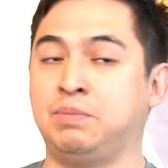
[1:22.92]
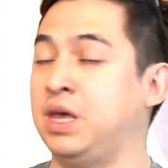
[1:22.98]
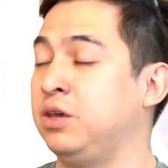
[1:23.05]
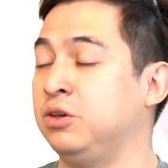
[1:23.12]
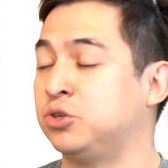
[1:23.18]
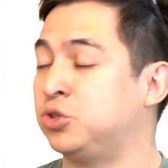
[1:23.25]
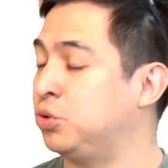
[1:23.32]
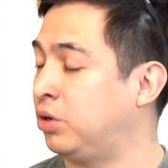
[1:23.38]
they
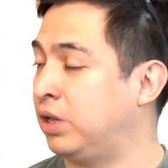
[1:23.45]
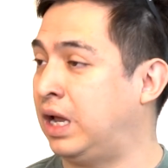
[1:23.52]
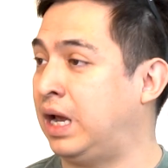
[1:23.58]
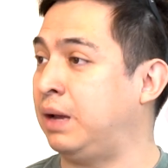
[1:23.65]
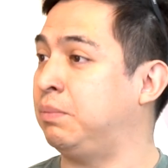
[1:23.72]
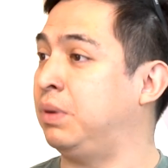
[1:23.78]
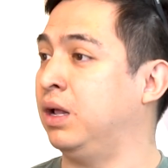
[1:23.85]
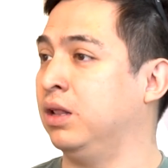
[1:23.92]
used to
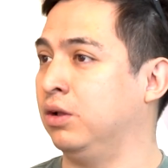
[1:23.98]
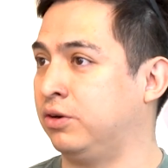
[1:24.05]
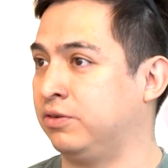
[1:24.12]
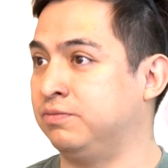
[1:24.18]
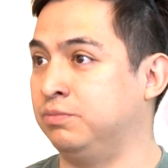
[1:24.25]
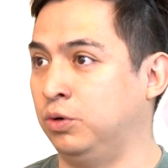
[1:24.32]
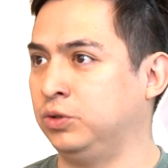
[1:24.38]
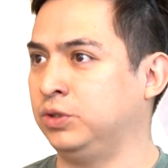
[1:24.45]
climb a lot
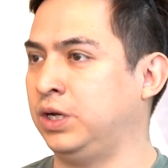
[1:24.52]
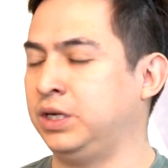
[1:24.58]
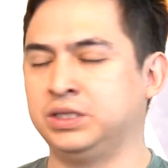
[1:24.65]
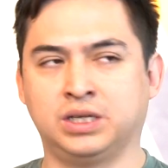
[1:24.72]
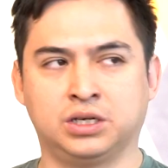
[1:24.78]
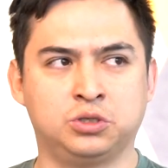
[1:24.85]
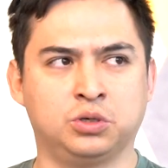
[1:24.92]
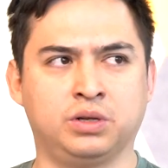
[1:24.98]
of
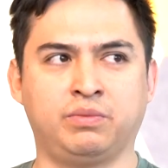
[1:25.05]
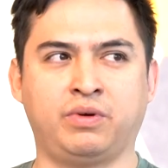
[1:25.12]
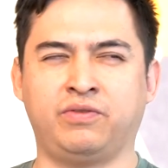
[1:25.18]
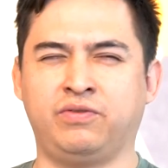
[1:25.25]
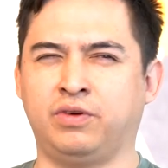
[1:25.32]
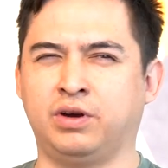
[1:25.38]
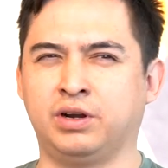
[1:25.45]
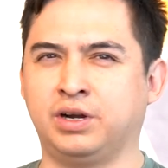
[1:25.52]
mountains. Actually, my
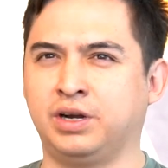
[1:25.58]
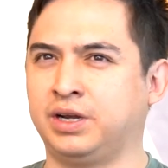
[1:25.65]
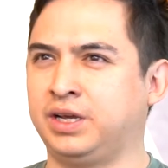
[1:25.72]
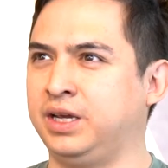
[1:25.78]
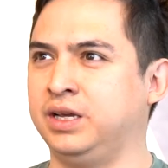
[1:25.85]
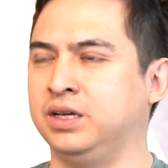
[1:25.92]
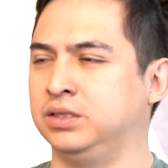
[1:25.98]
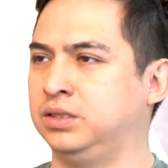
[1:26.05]
father,
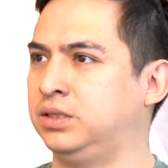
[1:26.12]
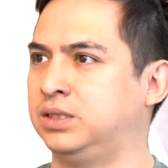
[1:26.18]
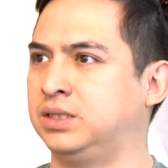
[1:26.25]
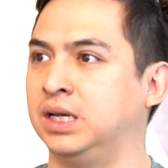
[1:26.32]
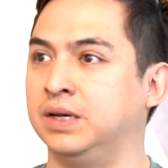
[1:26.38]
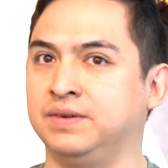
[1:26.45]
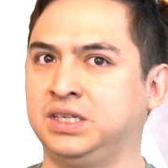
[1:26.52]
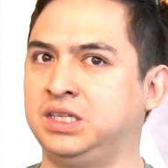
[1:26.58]
he's
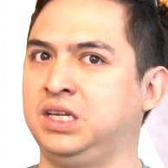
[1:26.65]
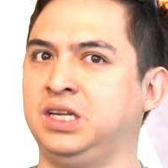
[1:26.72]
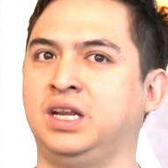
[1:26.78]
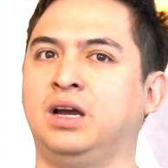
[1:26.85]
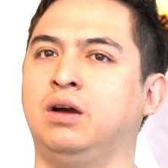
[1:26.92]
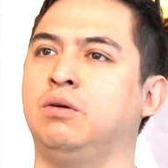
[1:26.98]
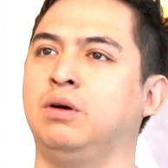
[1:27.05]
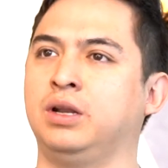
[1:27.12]
70
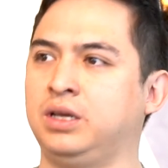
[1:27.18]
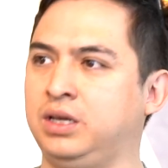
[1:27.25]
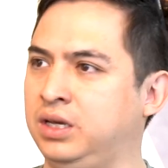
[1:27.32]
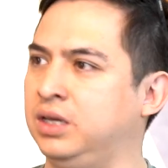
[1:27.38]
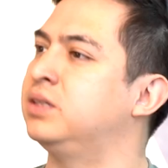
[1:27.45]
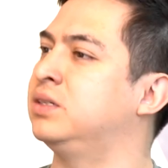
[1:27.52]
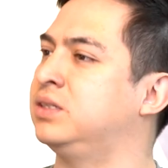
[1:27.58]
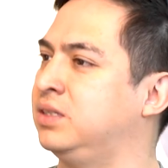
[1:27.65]
now and
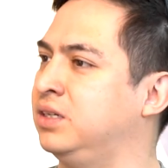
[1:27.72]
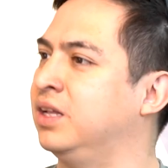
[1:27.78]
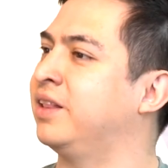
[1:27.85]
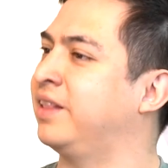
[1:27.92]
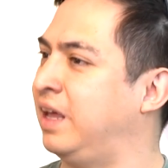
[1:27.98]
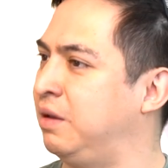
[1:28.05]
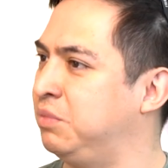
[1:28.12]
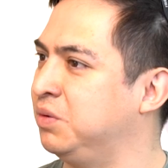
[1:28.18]
he's still
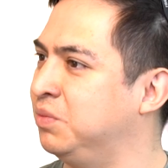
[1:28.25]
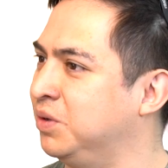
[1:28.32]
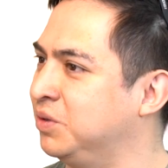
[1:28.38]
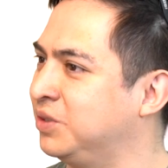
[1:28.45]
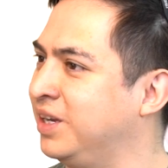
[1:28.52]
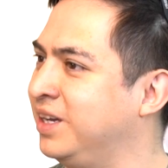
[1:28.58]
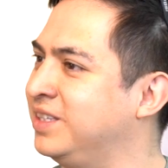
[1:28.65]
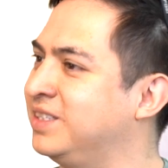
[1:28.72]
climbing mountains.